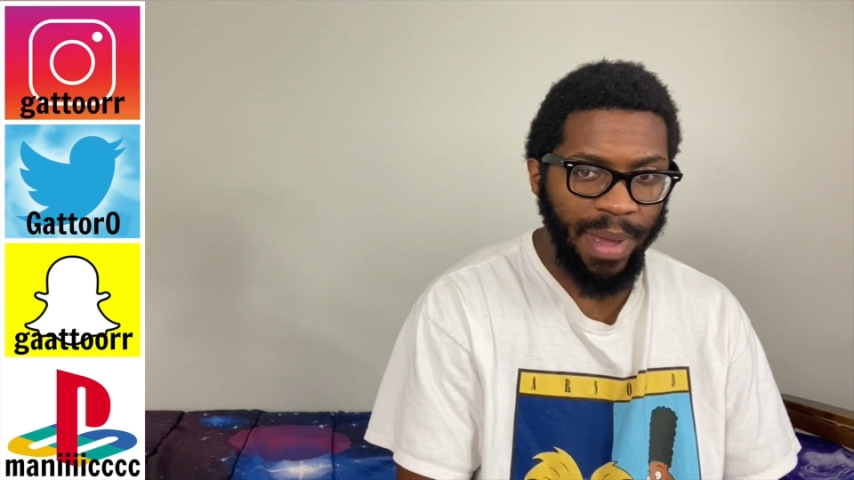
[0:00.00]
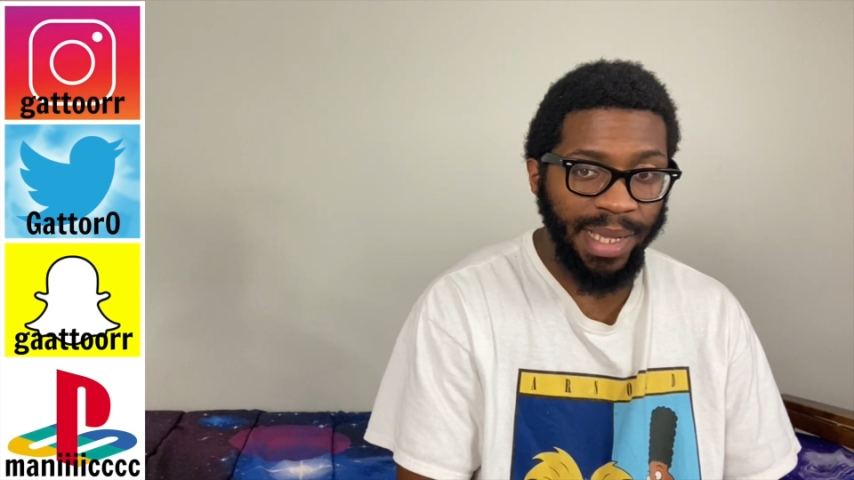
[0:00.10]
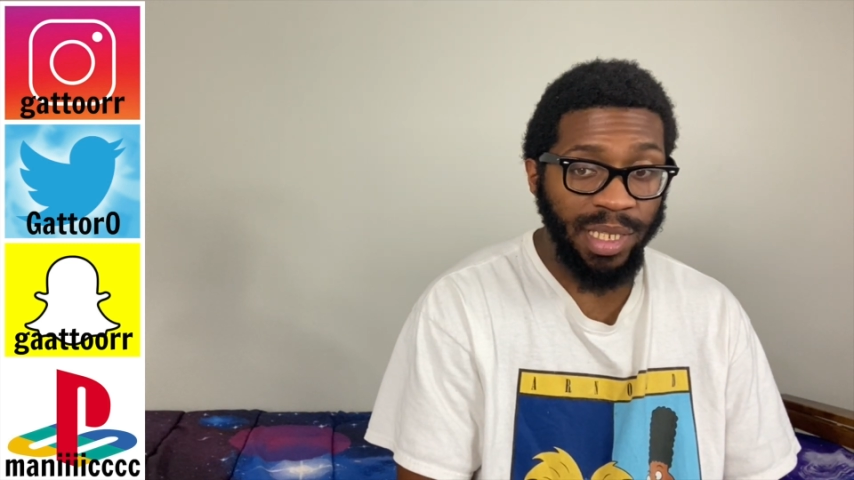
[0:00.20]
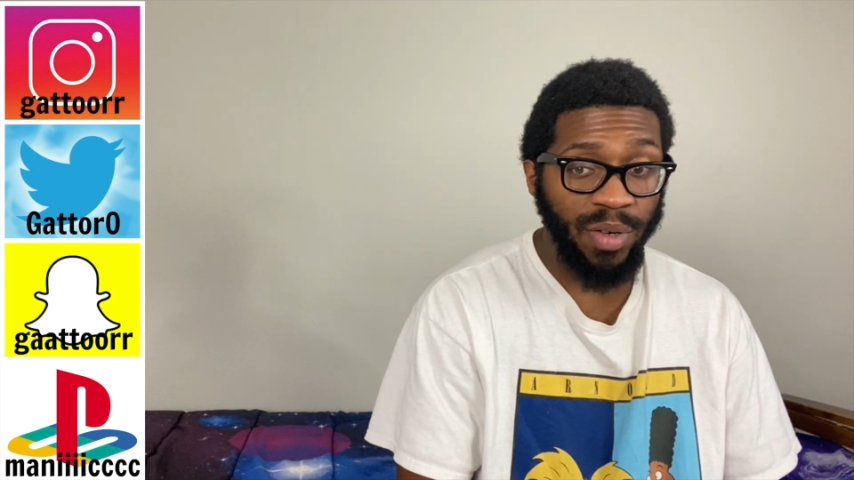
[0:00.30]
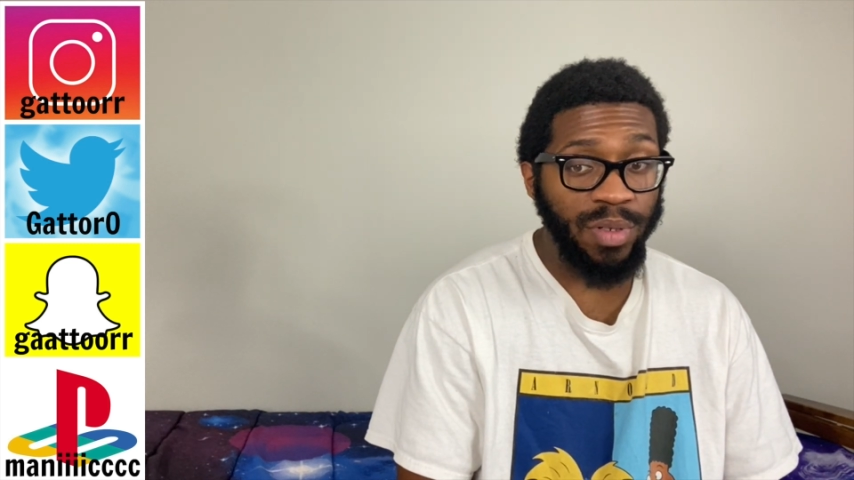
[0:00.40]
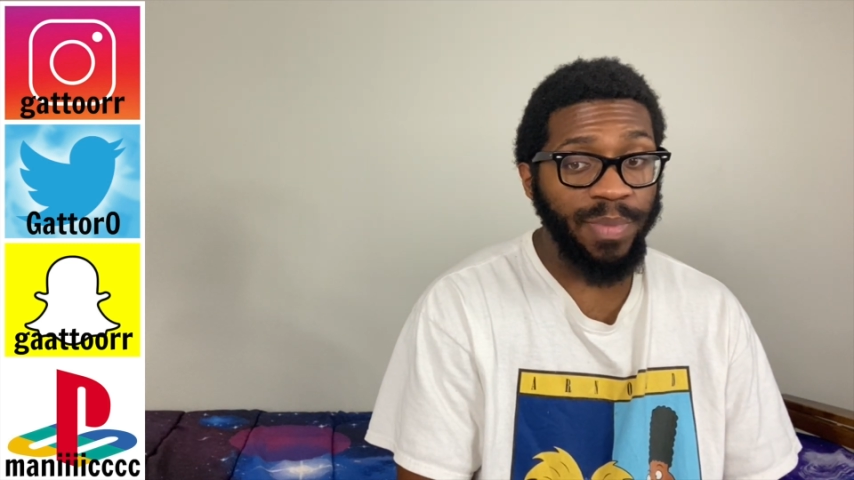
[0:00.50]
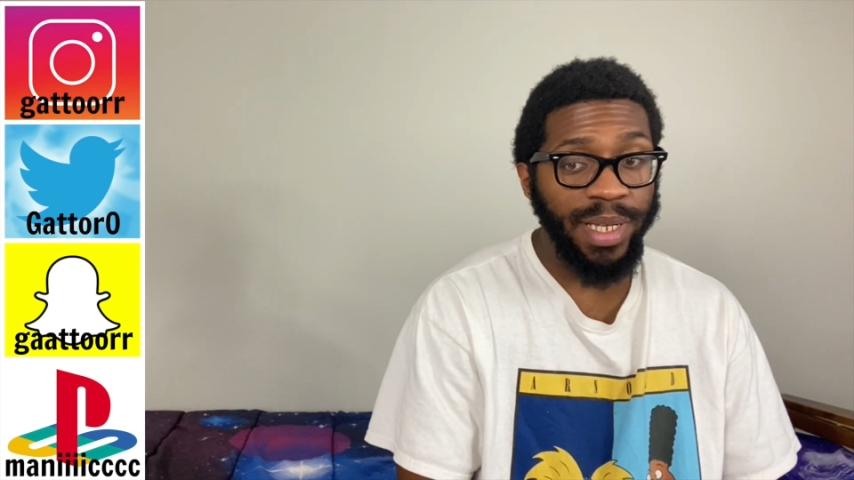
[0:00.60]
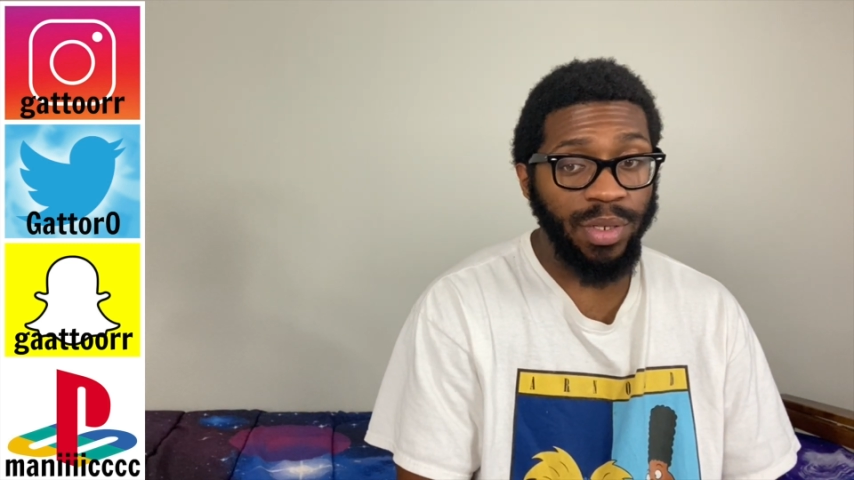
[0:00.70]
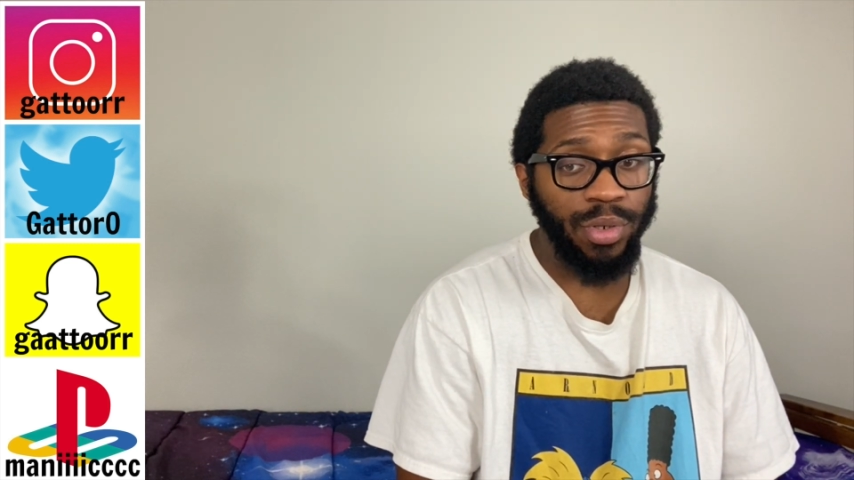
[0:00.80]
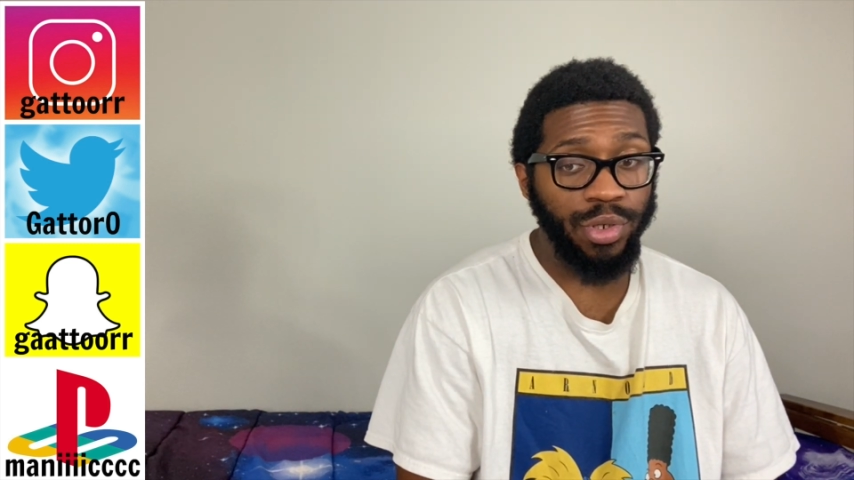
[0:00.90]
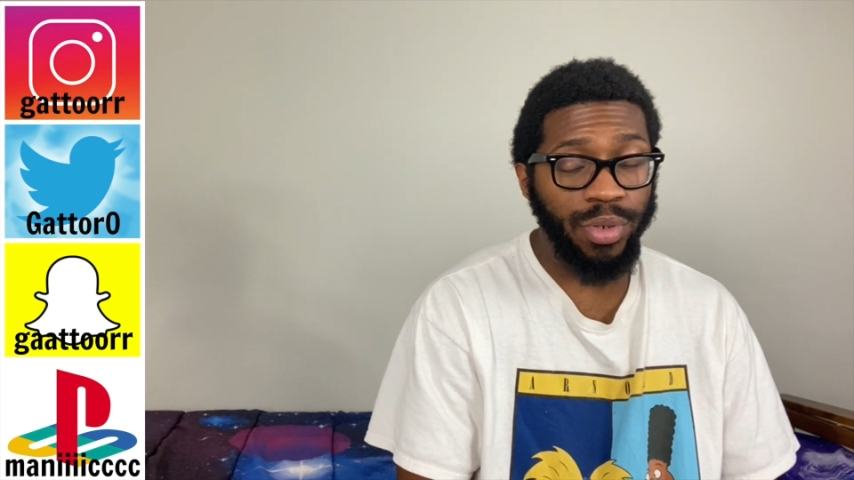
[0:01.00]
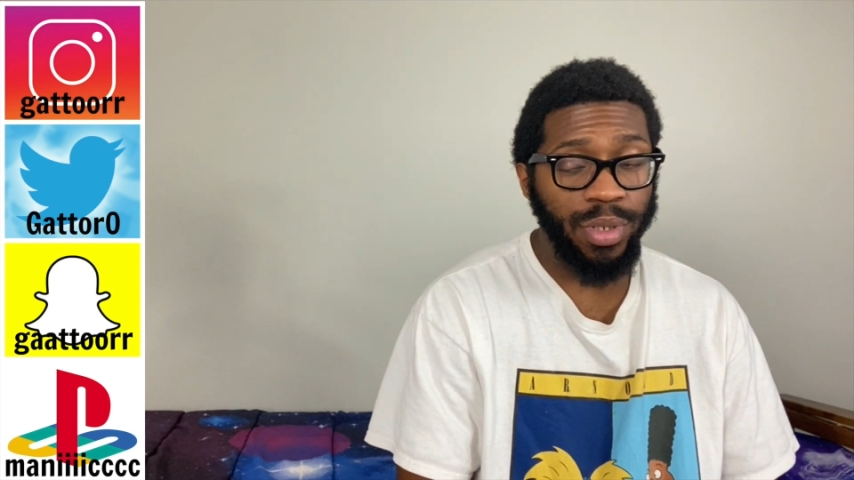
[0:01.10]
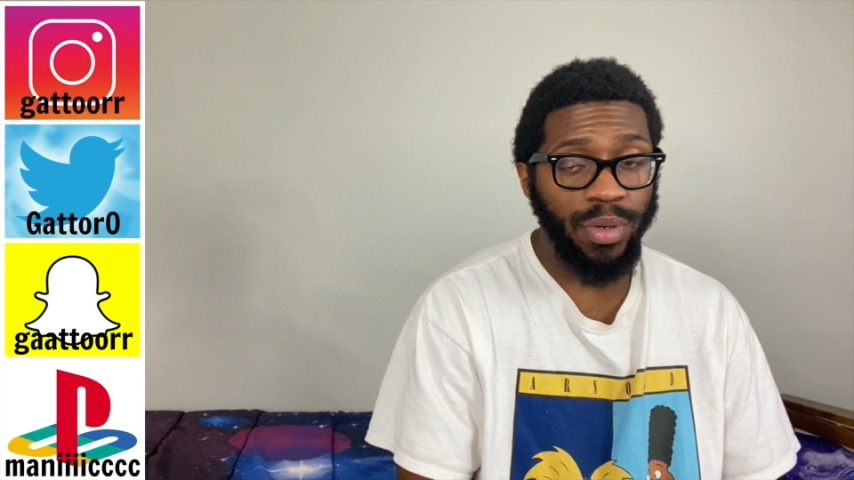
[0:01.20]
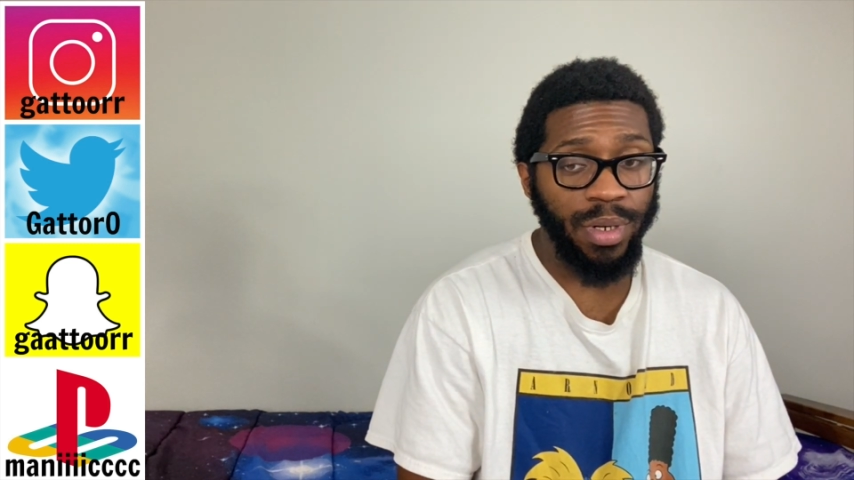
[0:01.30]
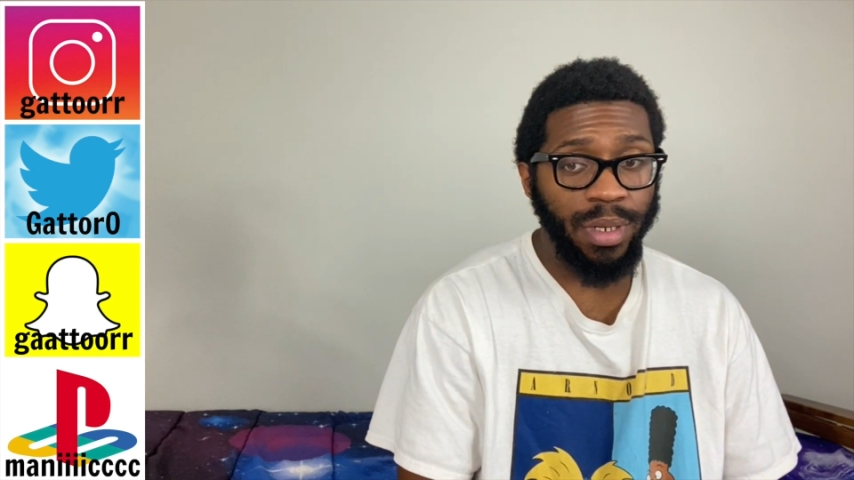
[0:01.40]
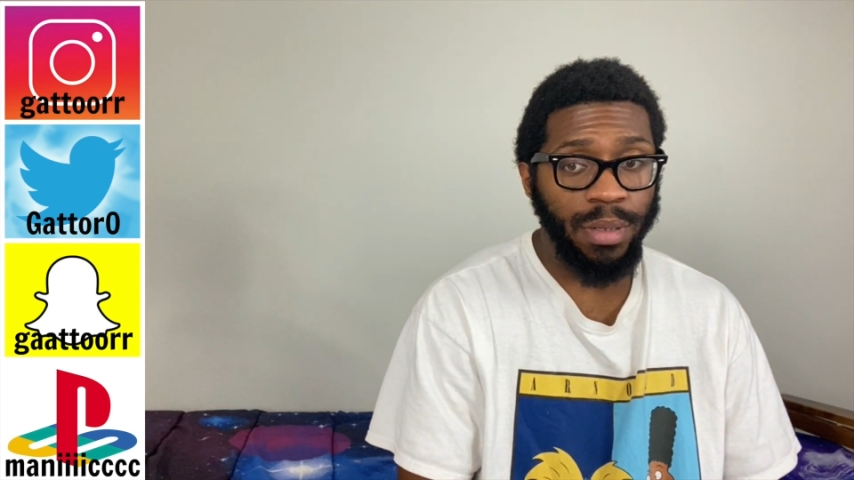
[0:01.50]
Massacre was based on a true story.